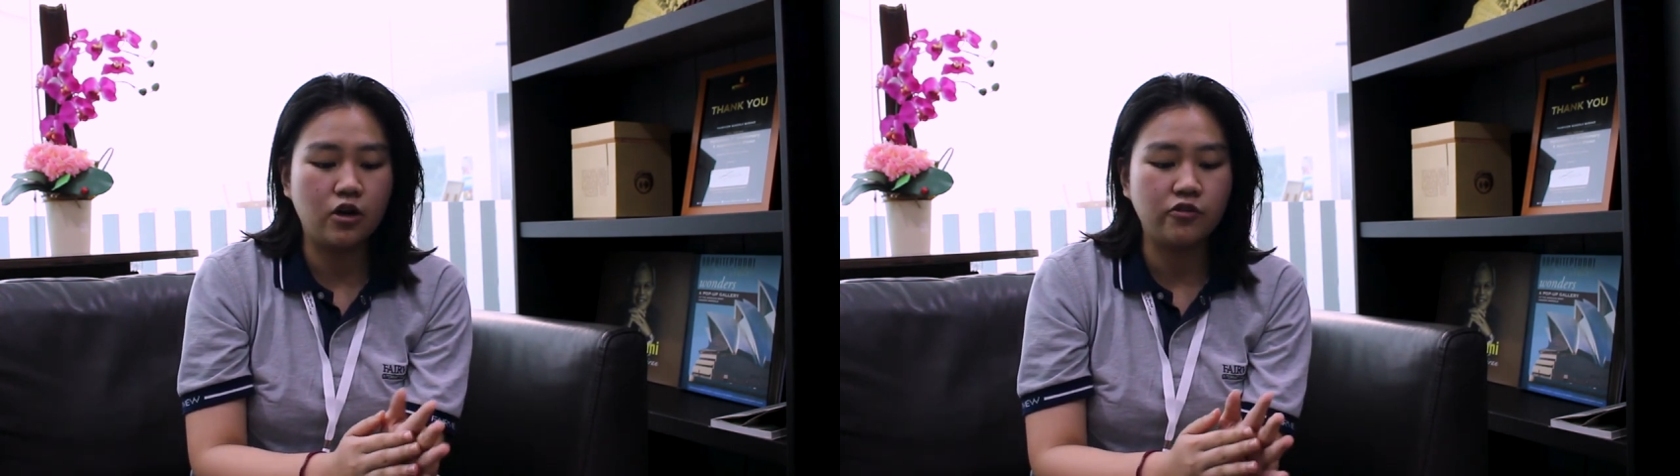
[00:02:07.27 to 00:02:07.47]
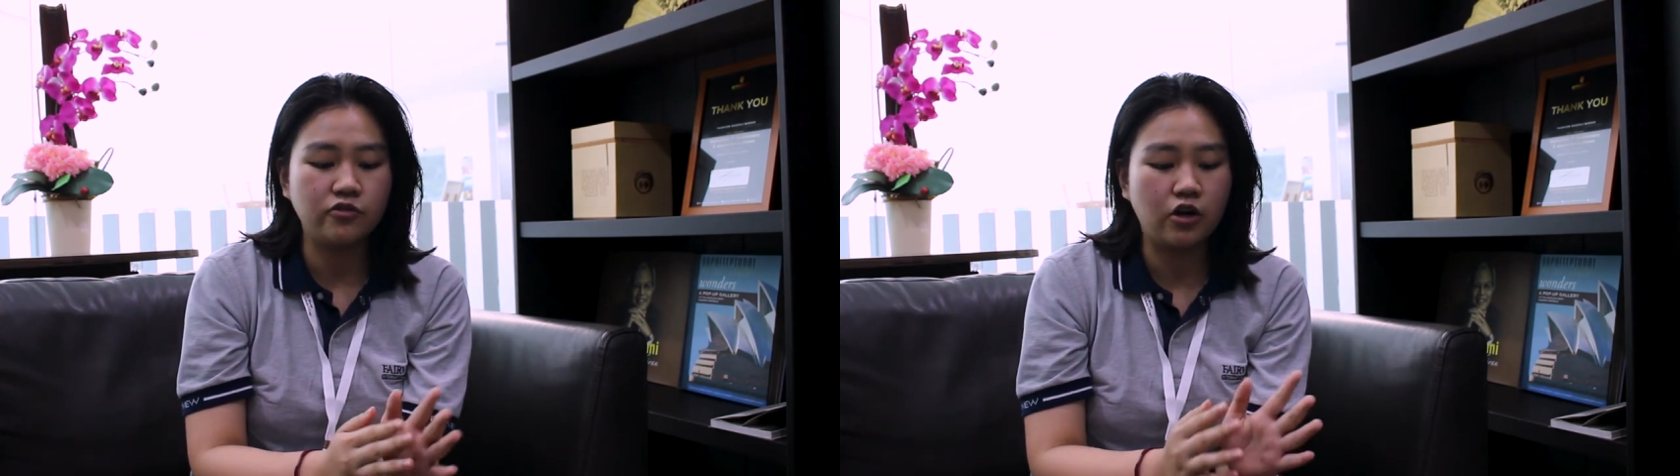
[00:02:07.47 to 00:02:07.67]

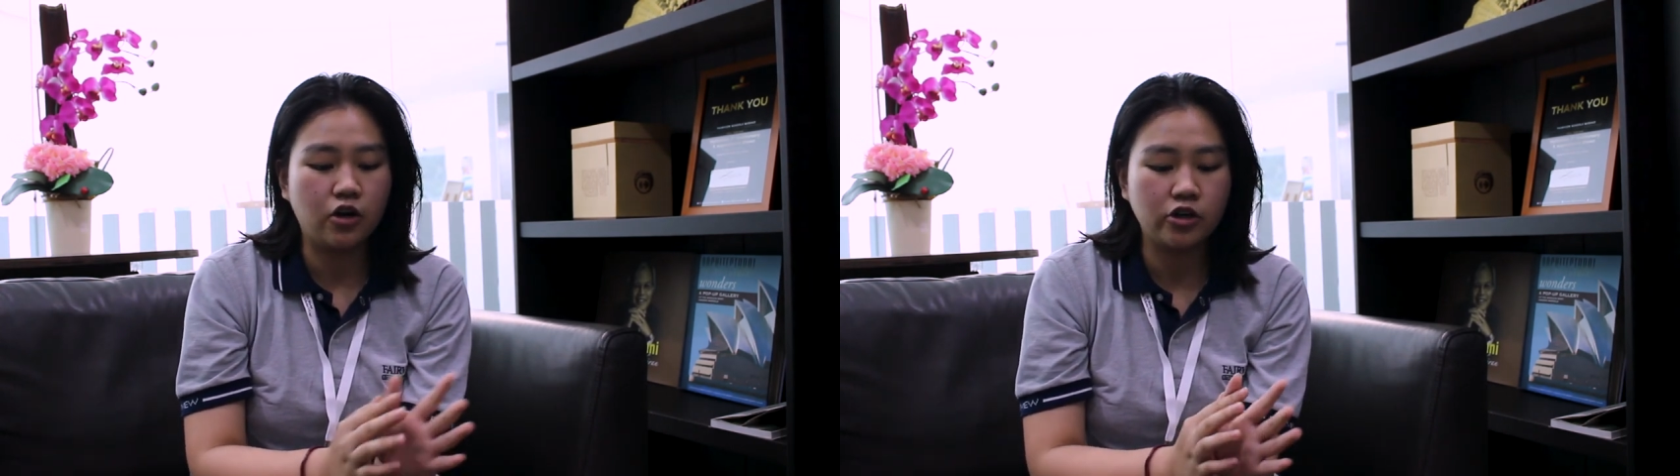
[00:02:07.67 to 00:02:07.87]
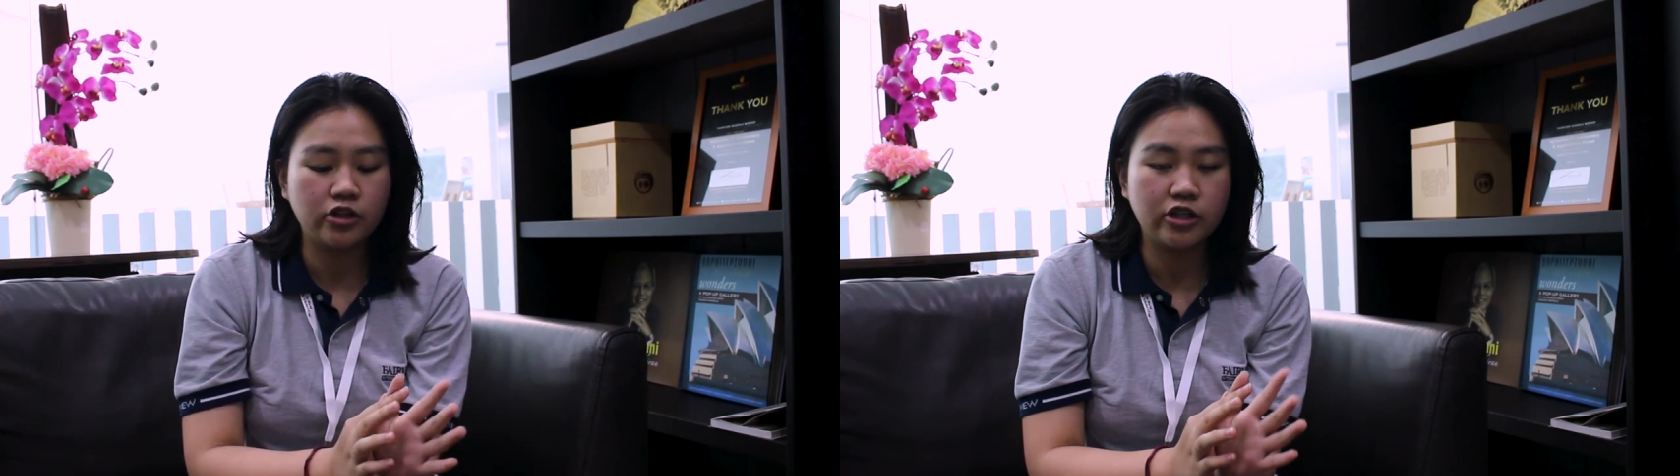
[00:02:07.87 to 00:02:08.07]
of the
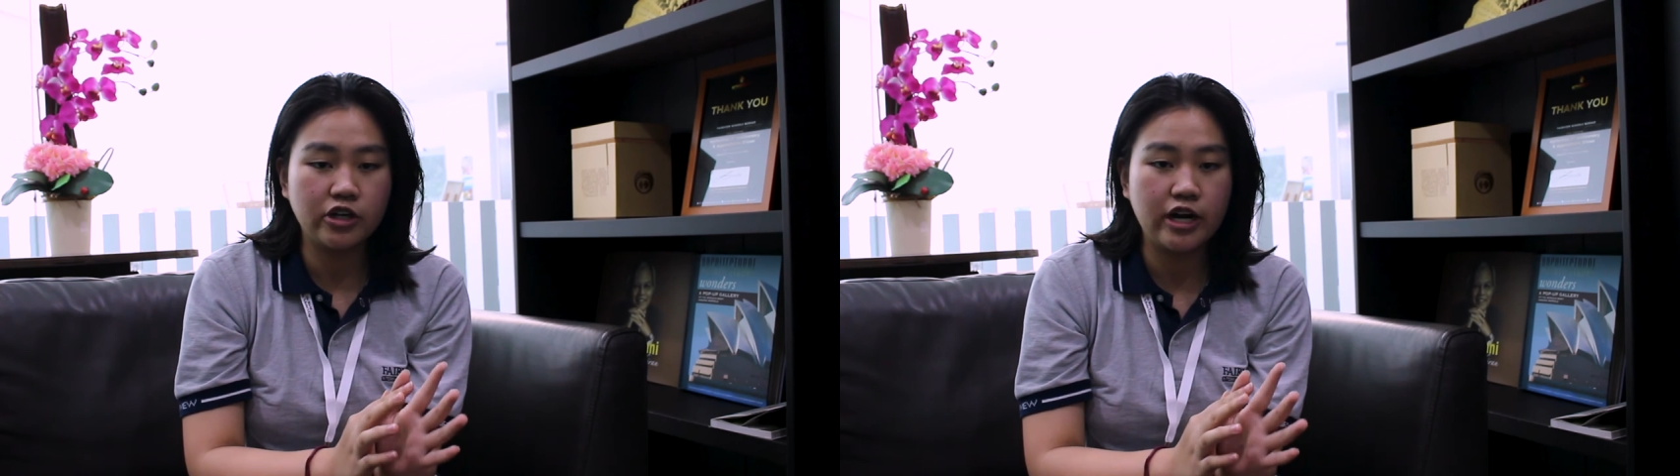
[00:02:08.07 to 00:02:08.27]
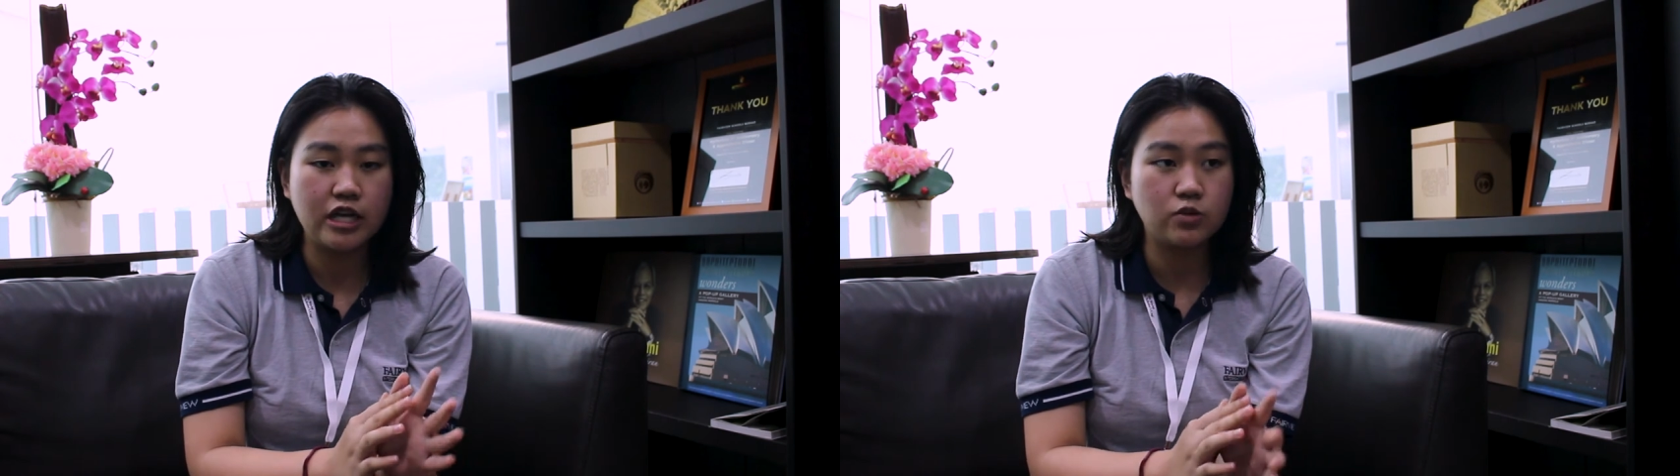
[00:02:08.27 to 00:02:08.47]
author
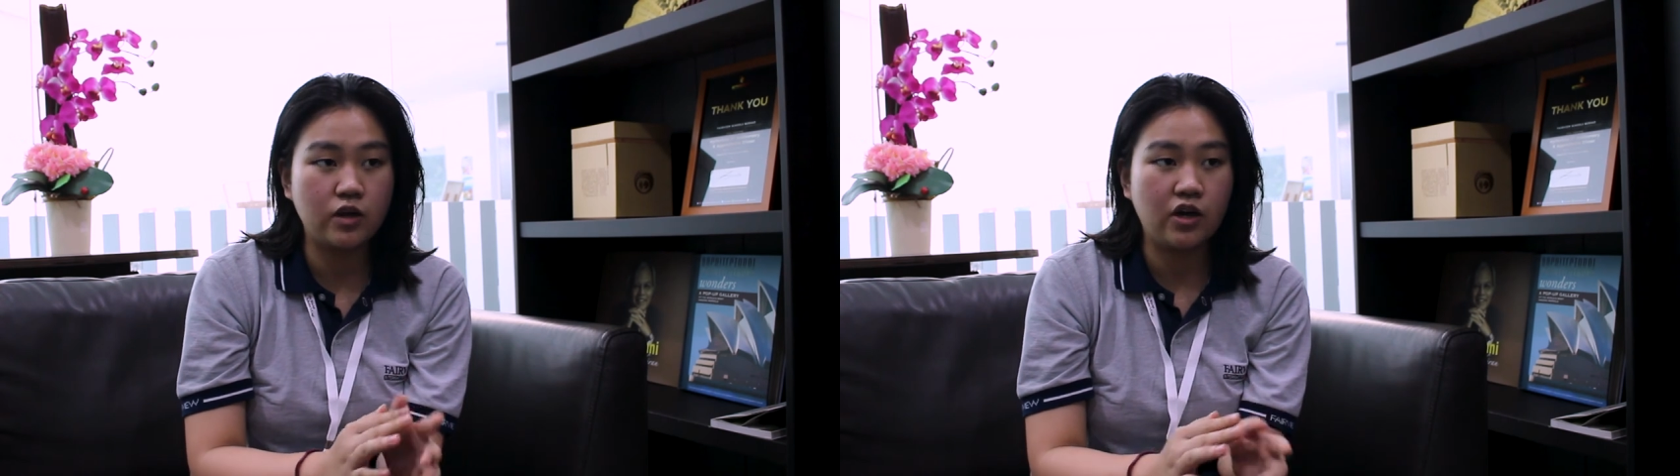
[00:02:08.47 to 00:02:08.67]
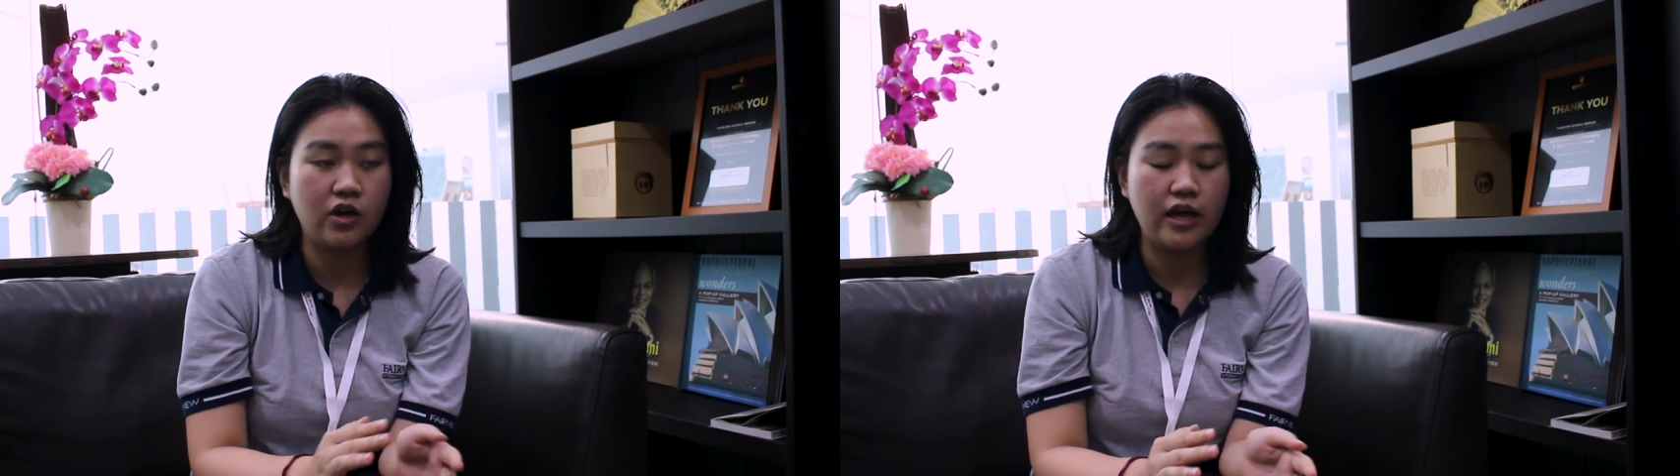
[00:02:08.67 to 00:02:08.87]
as
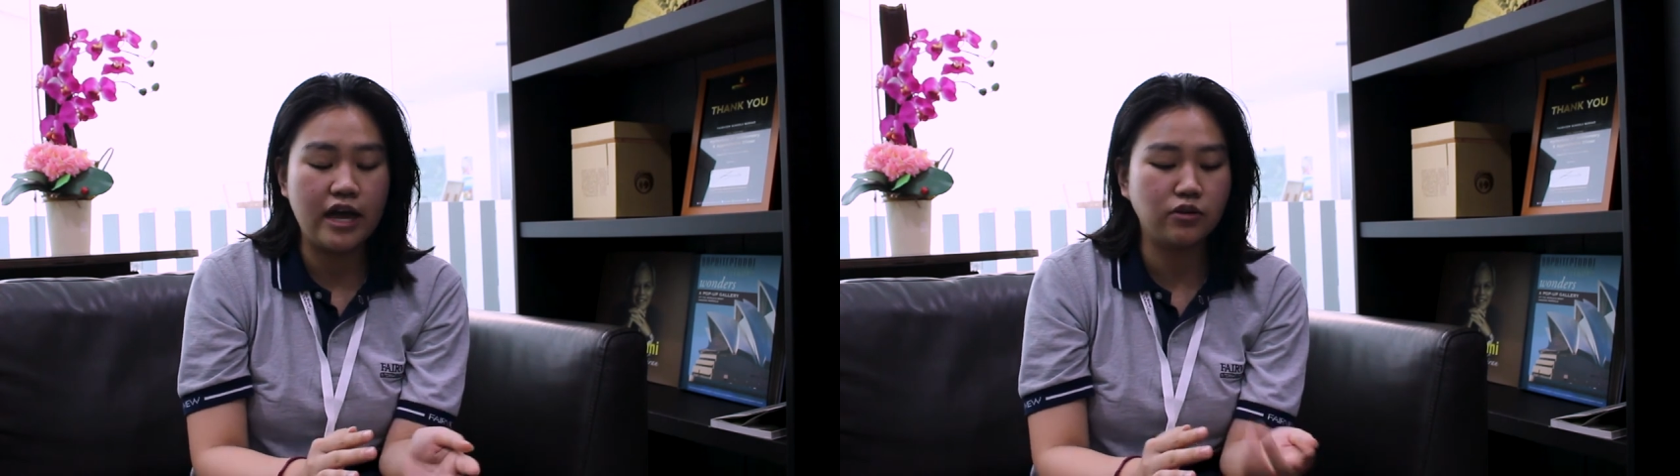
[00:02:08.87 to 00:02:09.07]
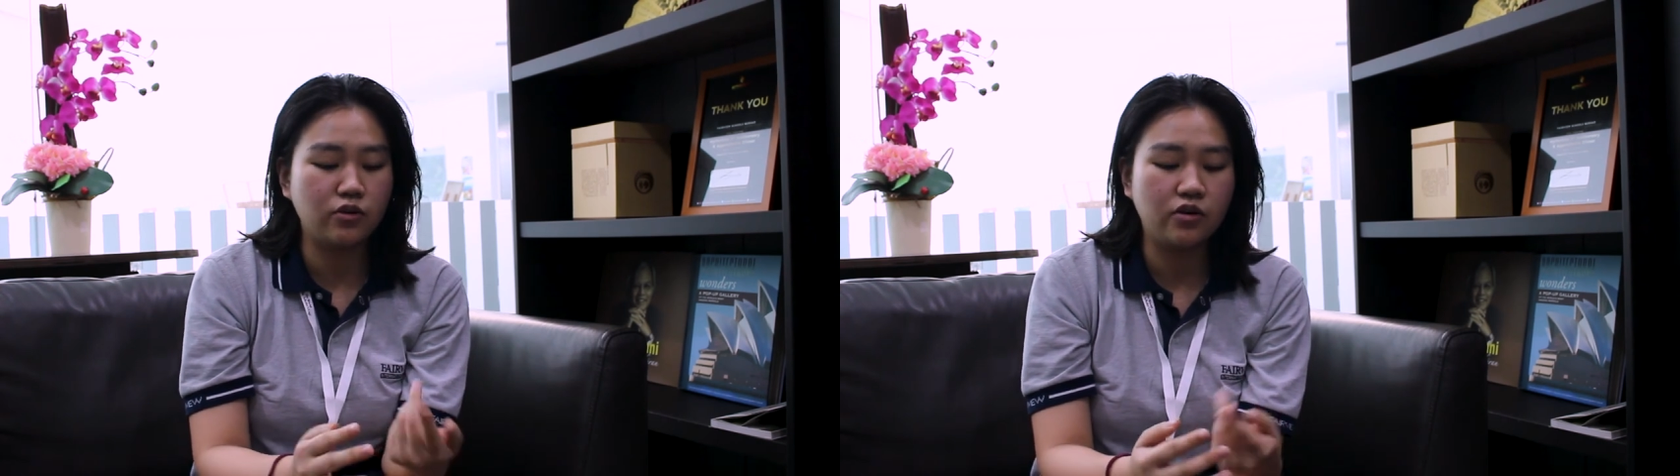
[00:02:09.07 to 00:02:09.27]
well
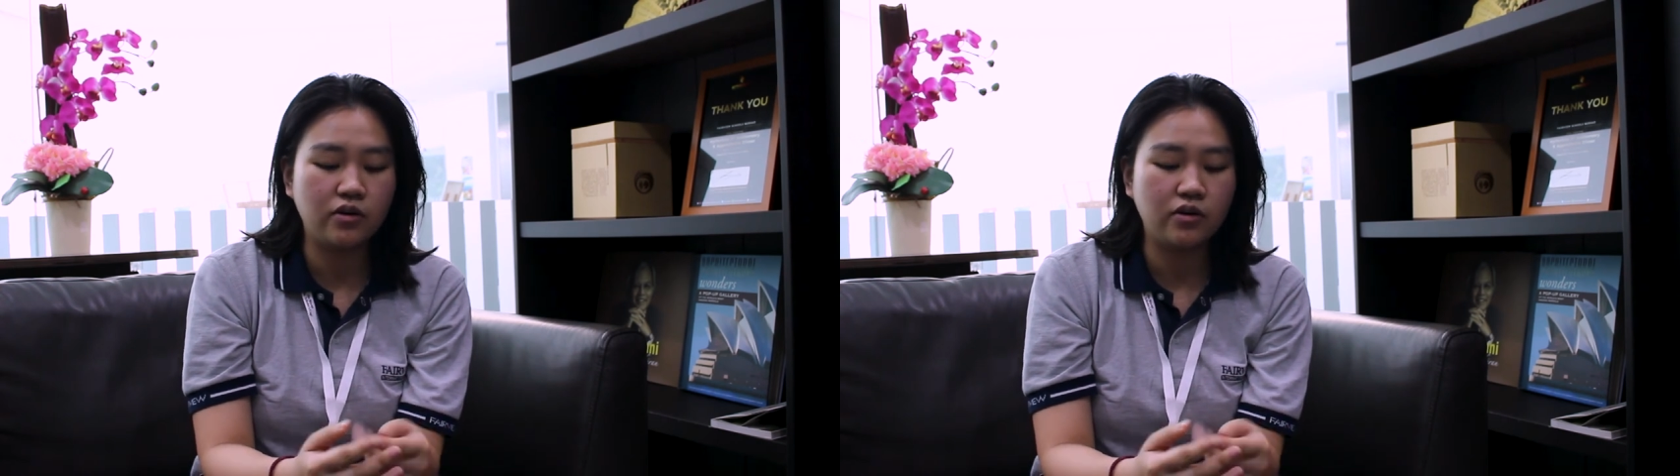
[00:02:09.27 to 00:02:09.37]
and